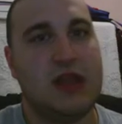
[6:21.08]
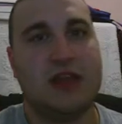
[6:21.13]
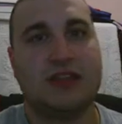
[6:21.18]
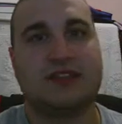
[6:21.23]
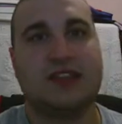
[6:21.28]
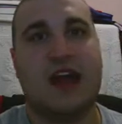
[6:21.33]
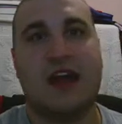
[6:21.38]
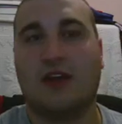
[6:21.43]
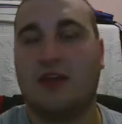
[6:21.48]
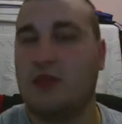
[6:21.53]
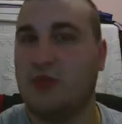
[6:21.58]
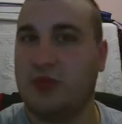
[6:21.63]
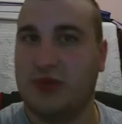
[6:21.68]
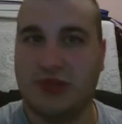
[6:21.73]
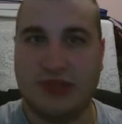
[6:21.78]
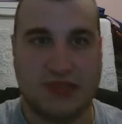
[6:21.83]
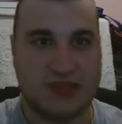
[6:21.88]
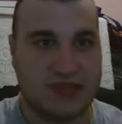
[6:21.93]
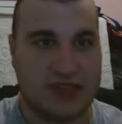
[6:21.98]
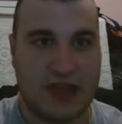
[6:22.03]
it's not going to
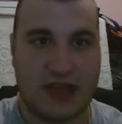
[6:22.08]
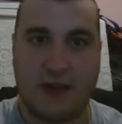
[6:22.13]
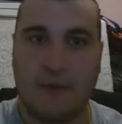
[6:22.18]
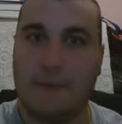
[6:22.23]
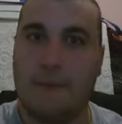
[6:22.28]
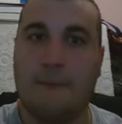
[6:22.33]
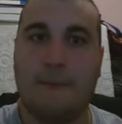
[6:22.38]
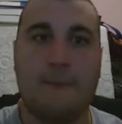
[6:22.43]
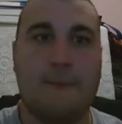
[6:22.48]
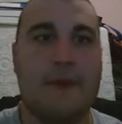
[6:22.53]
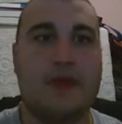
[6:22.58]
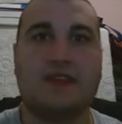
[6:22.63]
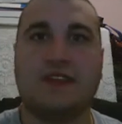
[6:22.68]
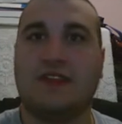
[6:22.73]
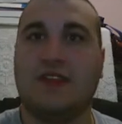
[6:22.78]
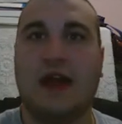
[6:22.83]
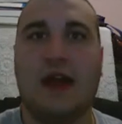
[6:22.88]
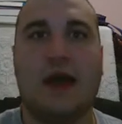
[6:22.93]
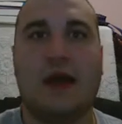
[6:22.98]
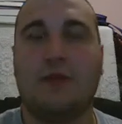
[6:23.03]
be the same.
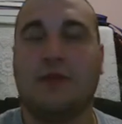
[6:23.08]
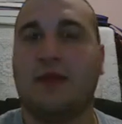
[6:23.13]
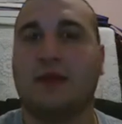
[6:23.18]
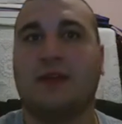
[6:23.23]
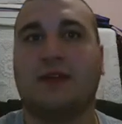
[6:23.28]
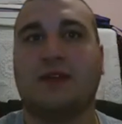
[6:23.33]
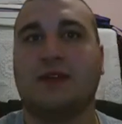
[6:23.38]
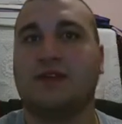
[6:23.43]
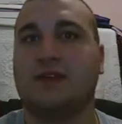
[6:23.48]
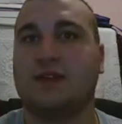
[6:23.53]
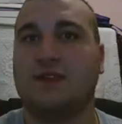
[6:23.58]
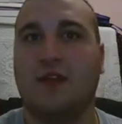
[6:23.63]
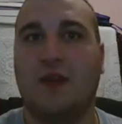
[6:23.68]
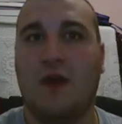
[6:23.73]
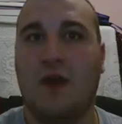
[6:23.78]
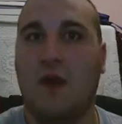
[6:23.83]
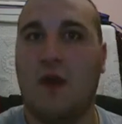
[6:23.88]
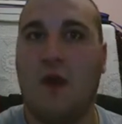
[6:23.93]
It's not because